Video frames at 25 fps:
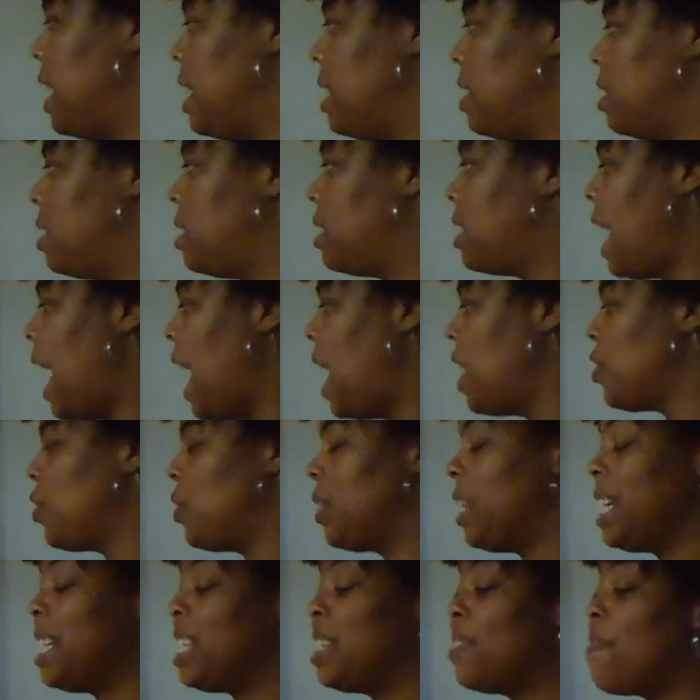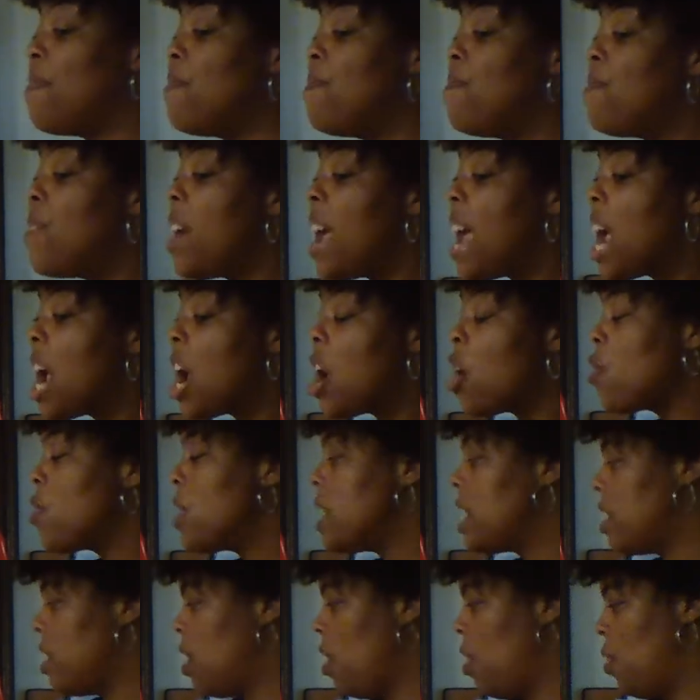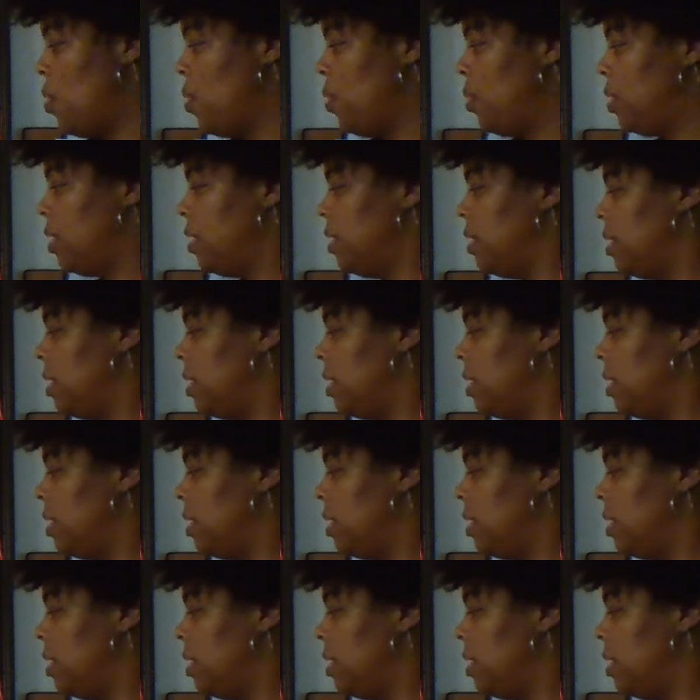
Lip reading: Saturn is very cold.